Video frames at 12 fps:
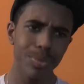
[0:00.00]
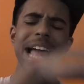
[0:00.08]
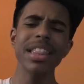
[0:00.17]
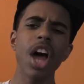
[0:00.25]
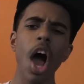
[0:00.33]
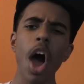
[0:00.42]

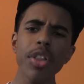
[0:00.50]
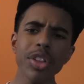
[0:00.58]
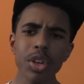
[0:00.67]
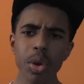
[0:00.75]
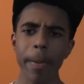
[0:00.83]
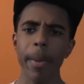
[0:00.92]
And the
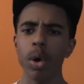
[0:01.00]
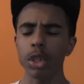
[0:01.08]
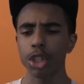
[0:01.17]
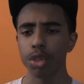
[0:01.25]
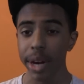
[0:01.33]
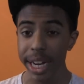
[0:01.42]
other new
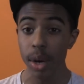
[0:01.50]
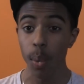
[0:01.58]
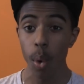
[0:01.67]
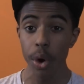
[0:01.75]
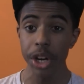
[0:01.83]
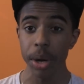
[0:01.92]
mode, Train a
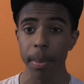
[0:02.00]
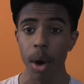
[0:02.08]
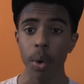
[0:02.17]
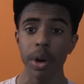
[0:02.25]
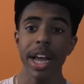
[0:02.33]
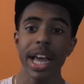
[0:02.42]
Warrior
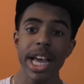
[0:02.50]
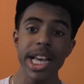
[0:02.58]
mode,